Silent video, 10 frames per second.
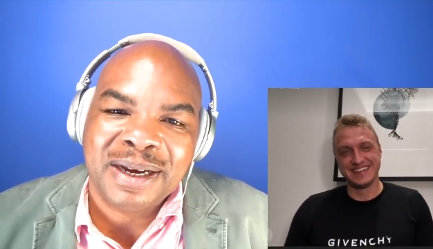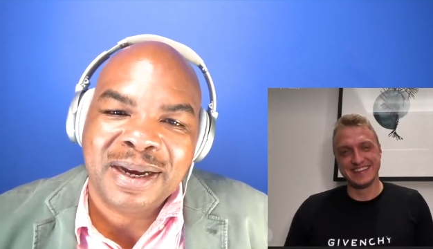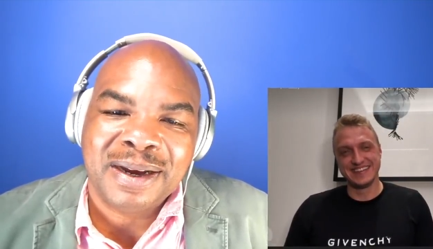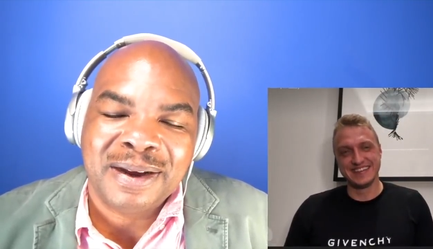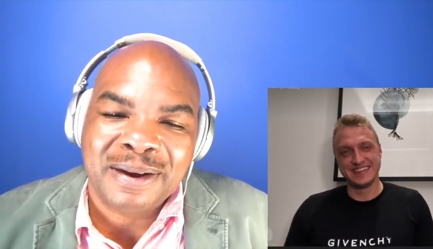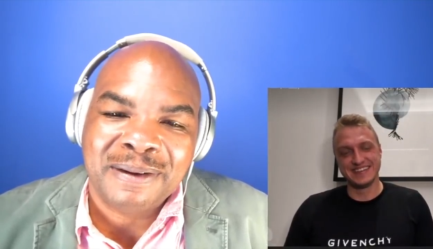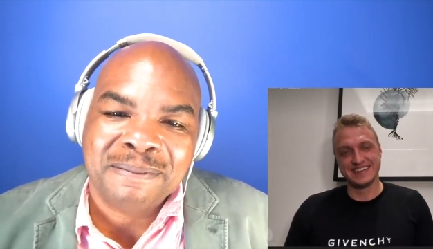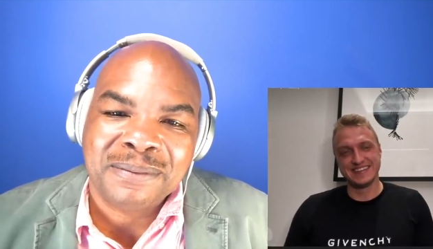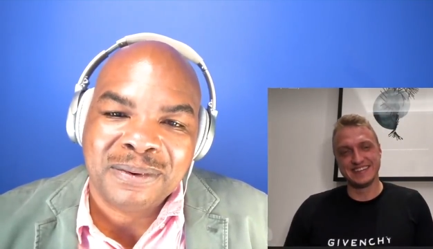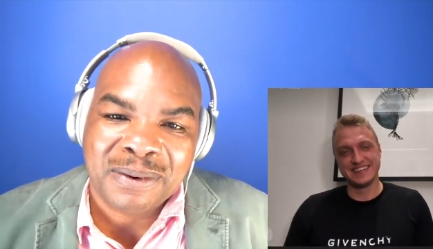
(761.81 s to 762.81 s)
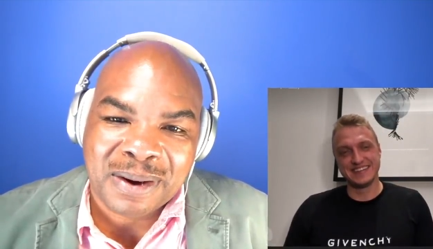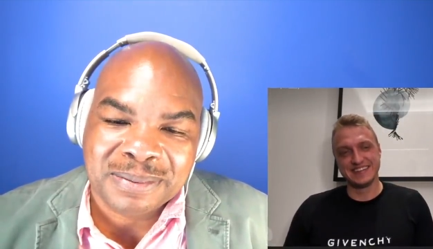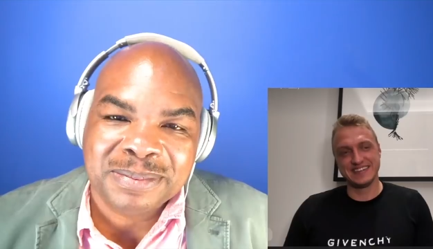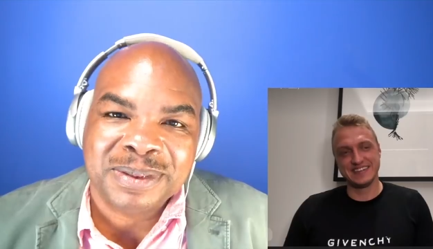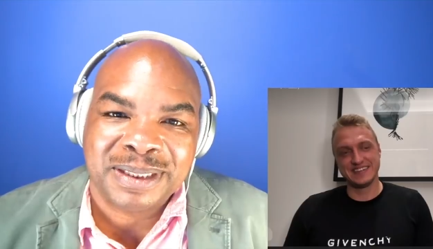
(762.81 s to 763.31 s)
Speaker 1: uh,
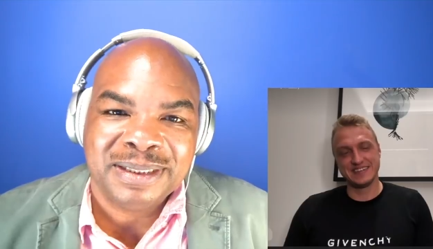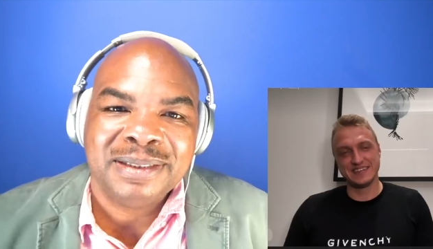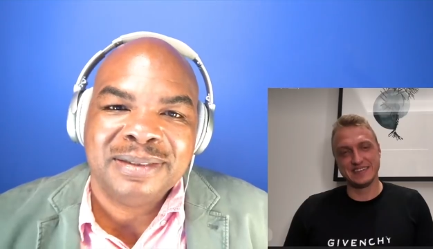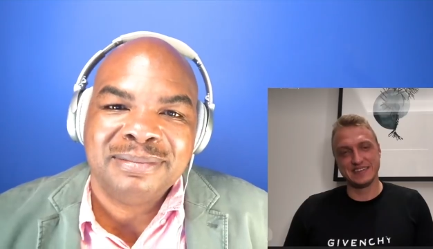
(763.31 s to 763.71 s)
probably